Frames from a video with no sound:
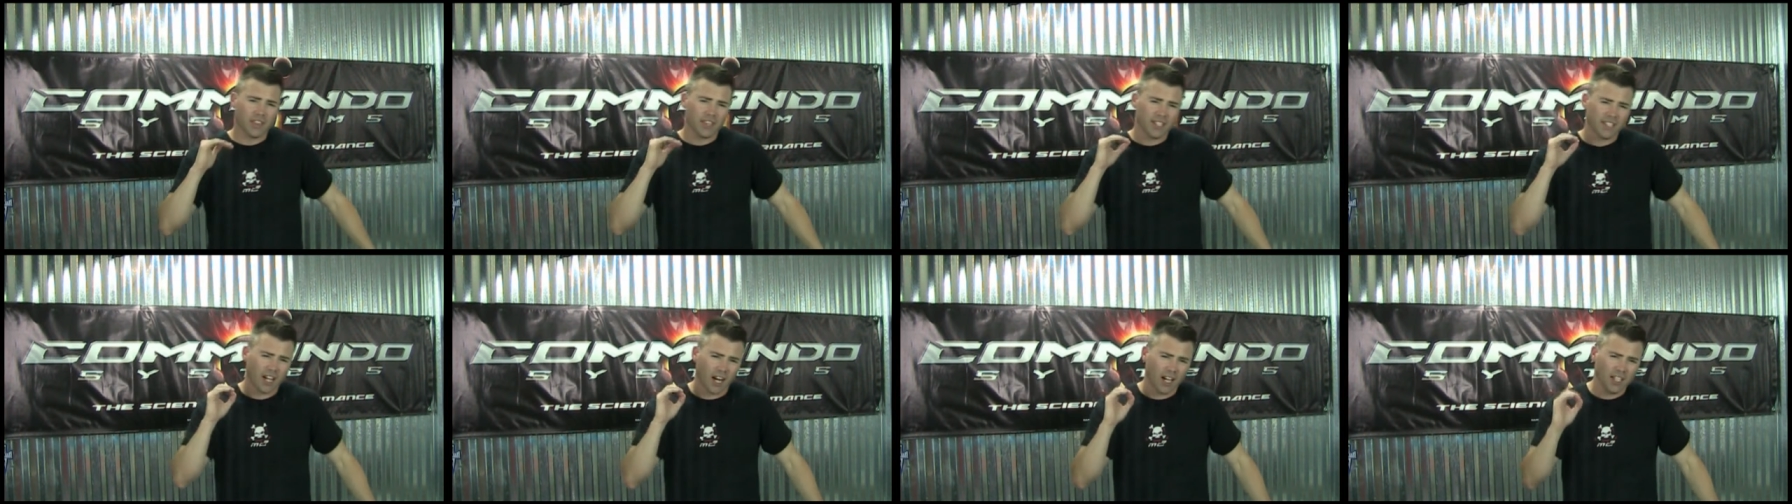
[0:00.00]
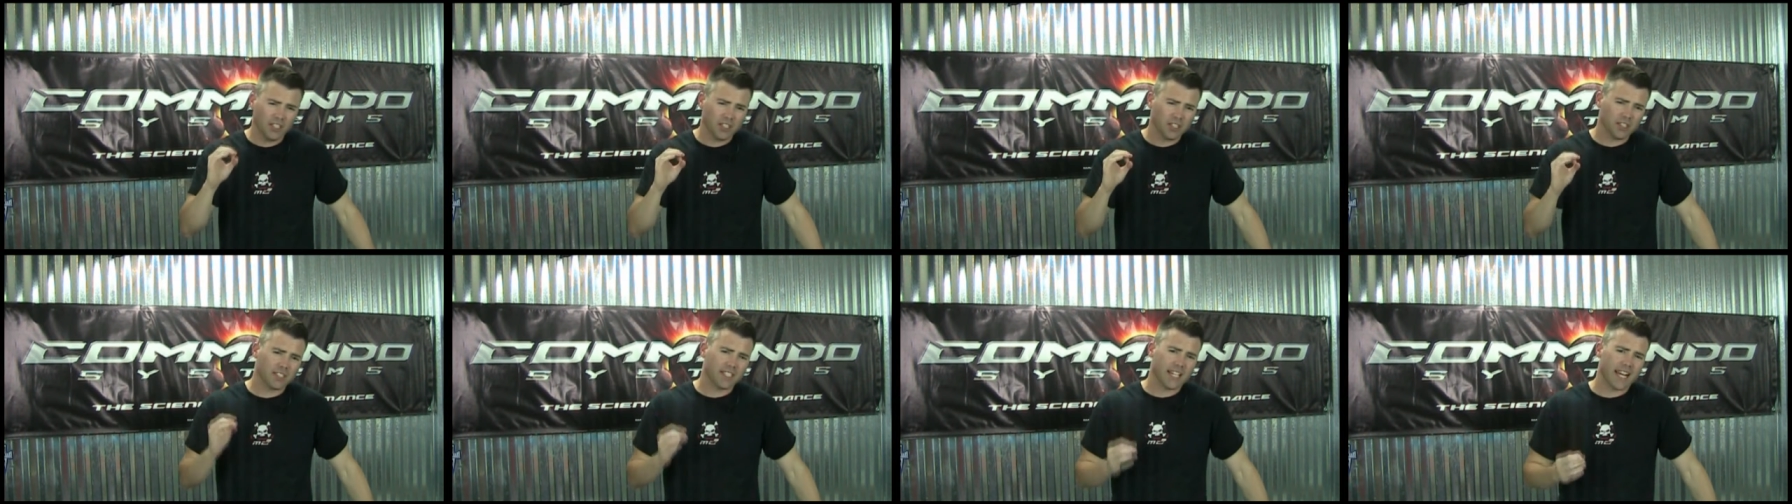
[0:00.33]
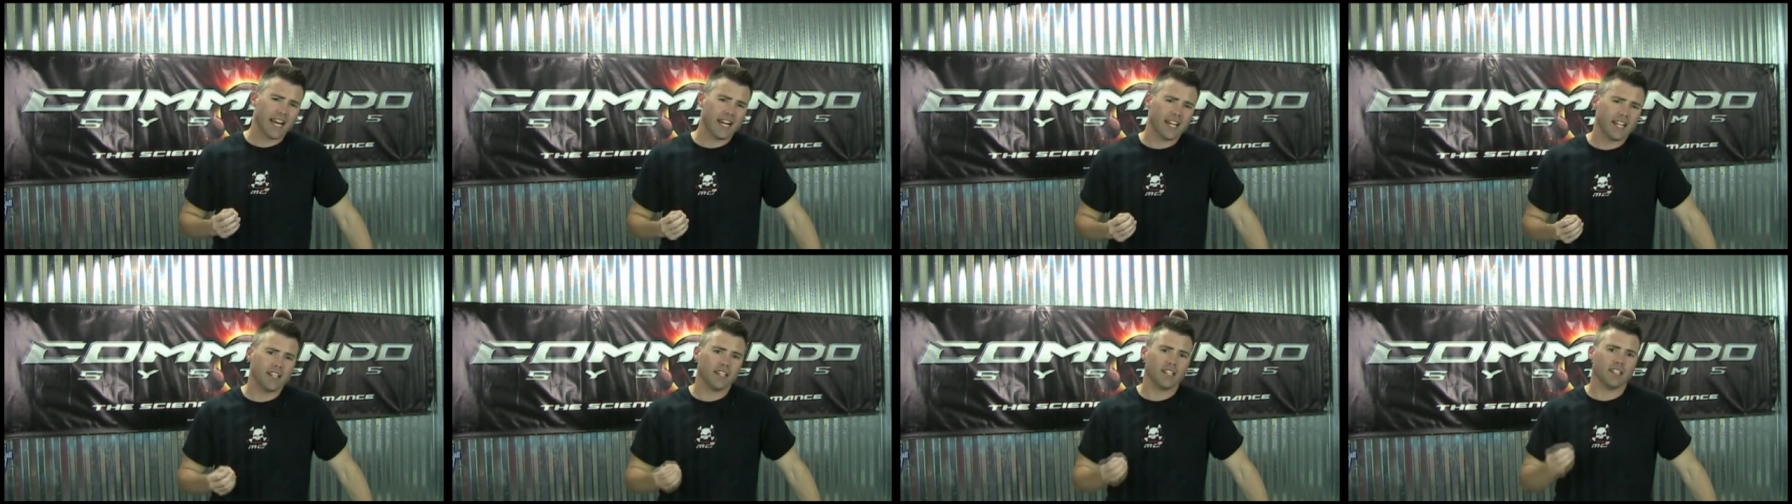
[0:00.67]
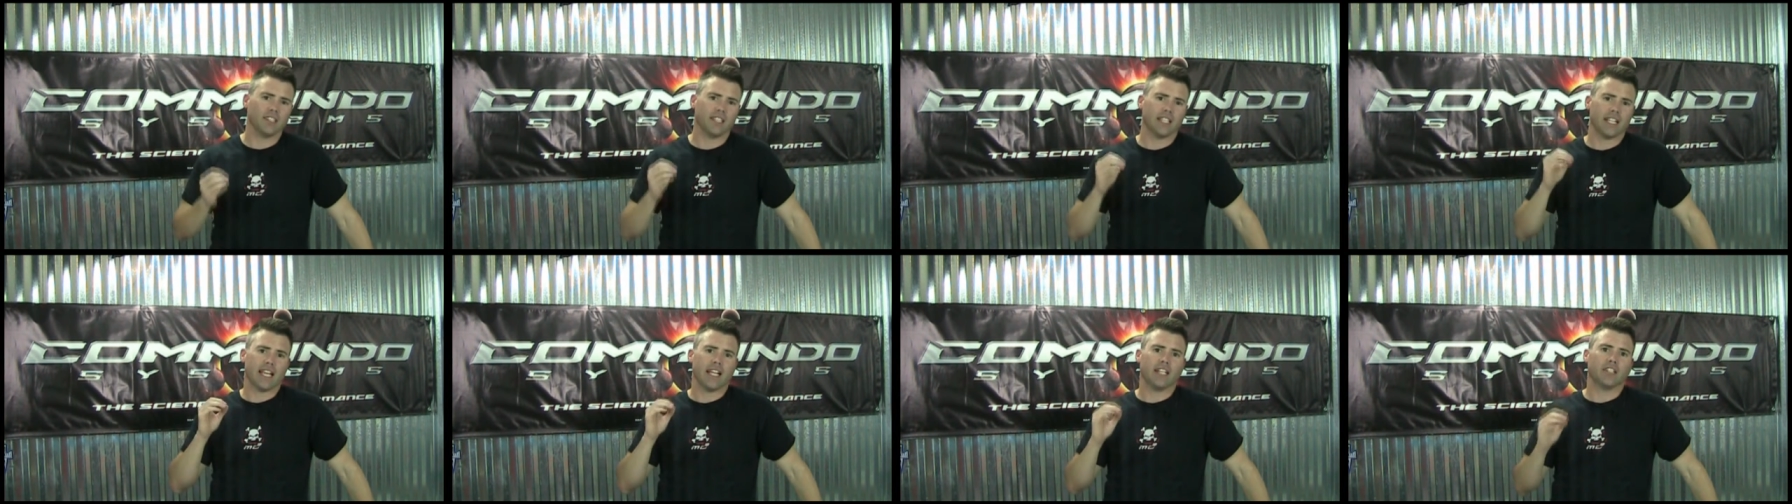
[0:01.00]
understanding
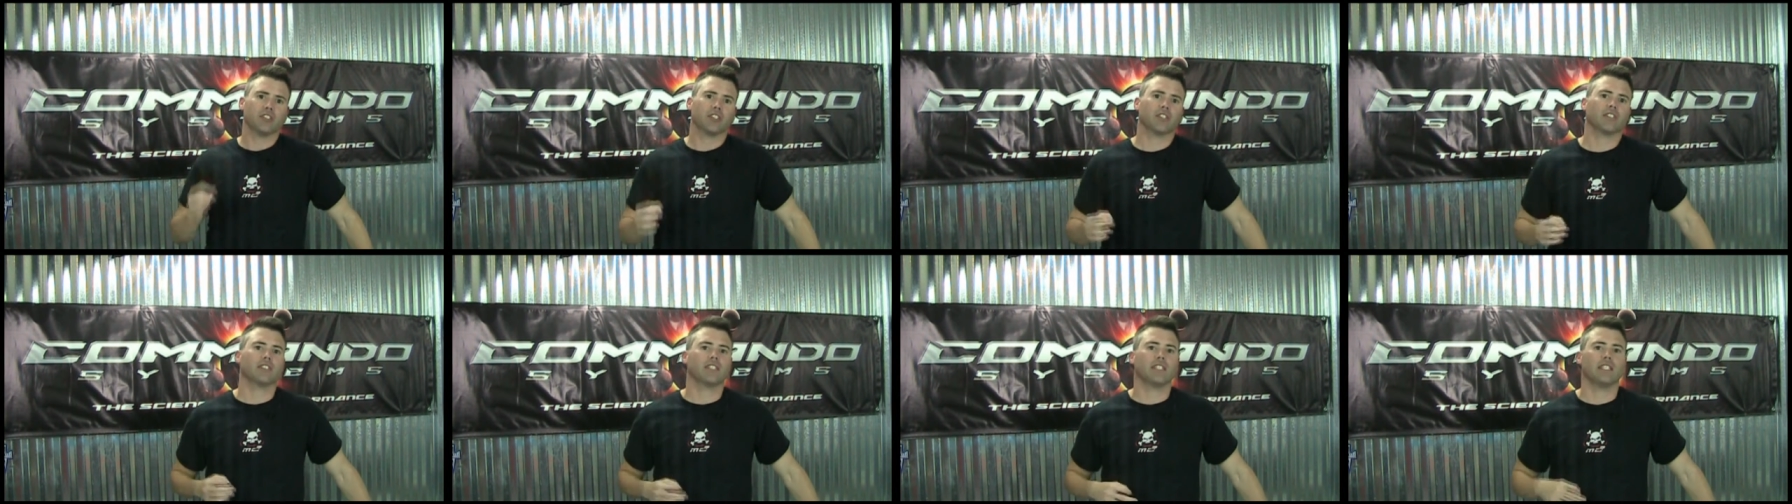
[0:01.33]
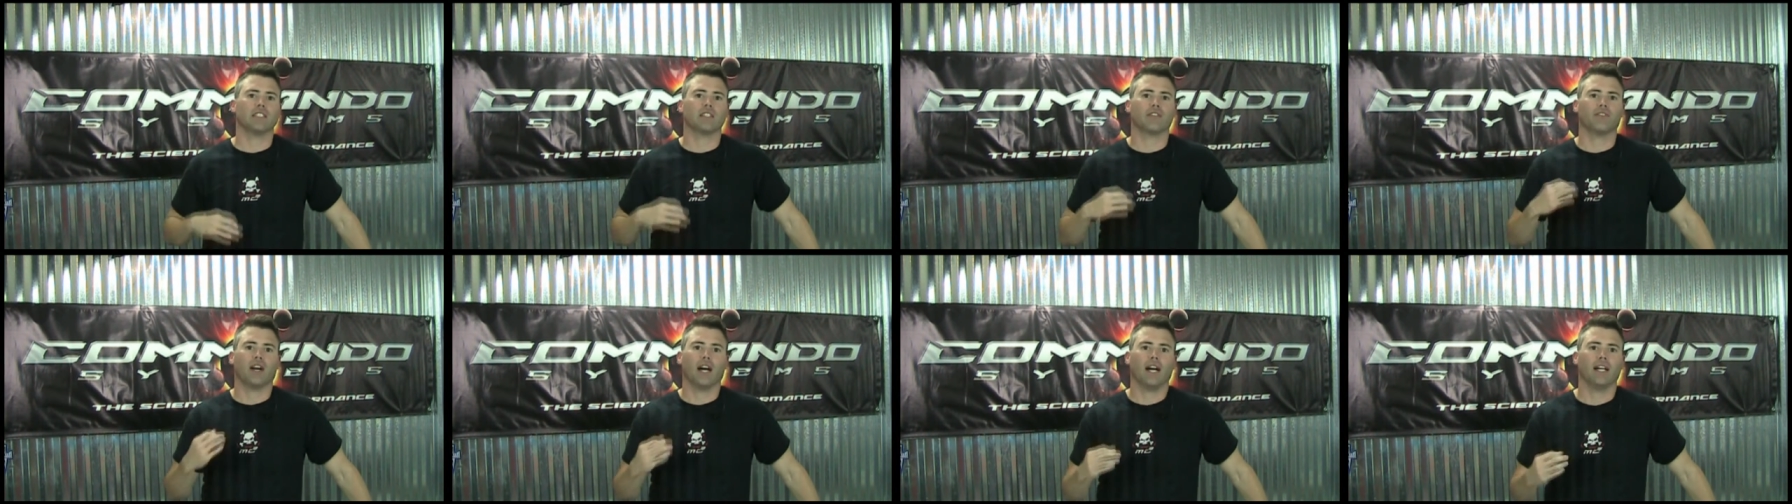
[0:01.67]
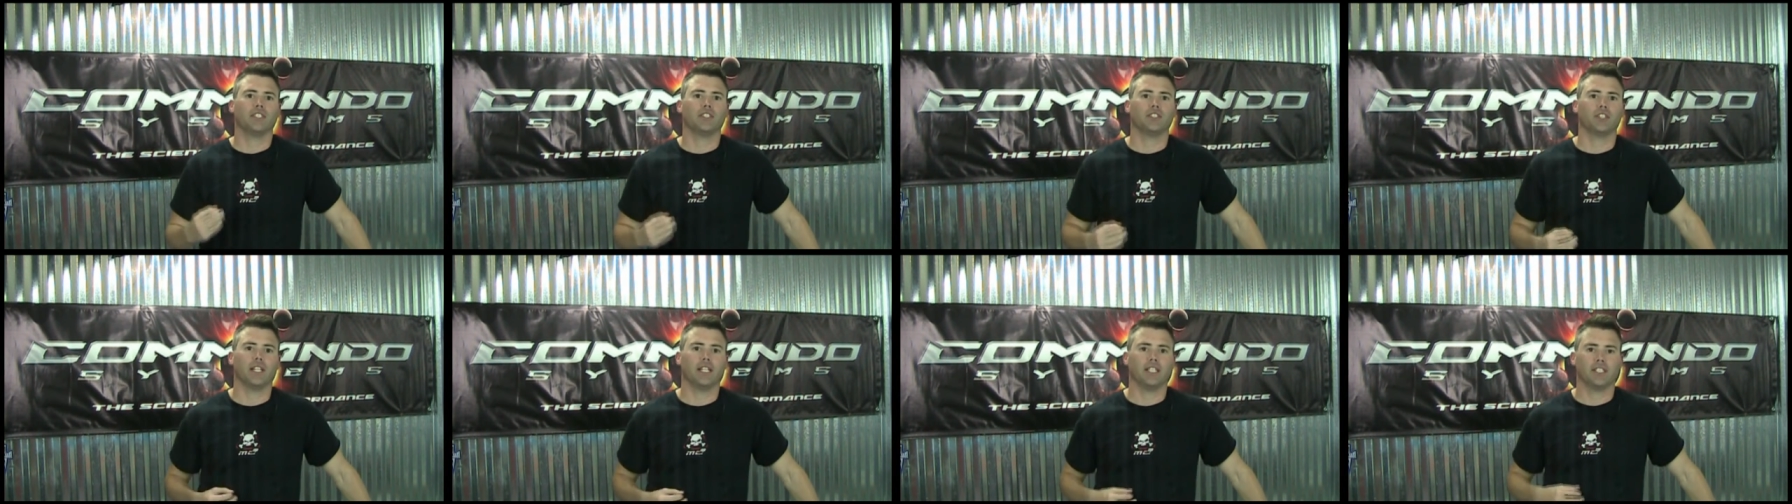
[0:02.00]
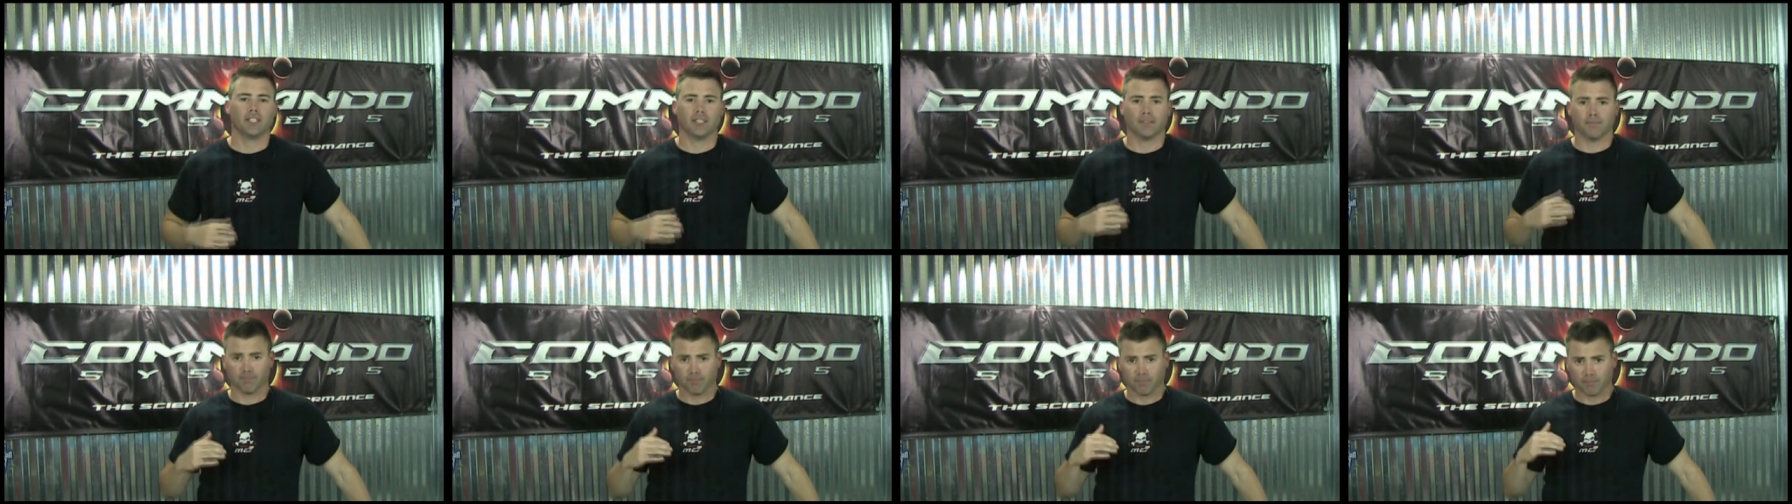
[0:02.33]
the intricacies of
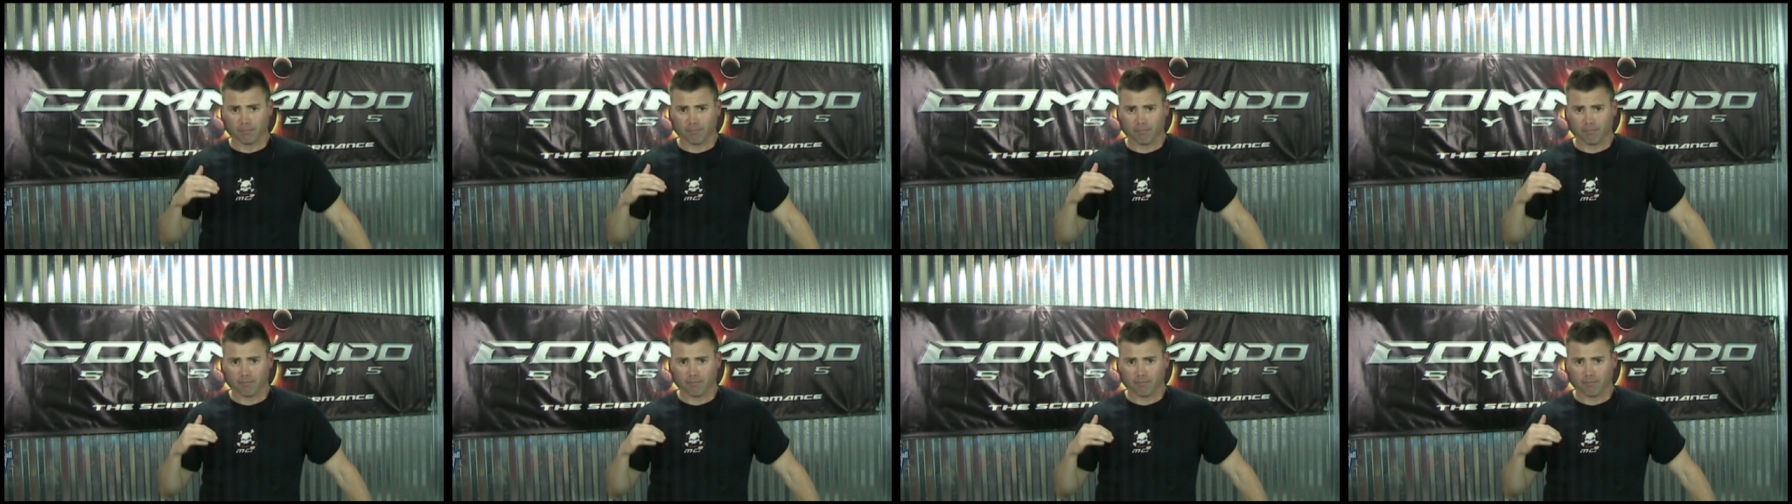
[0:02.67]
hydration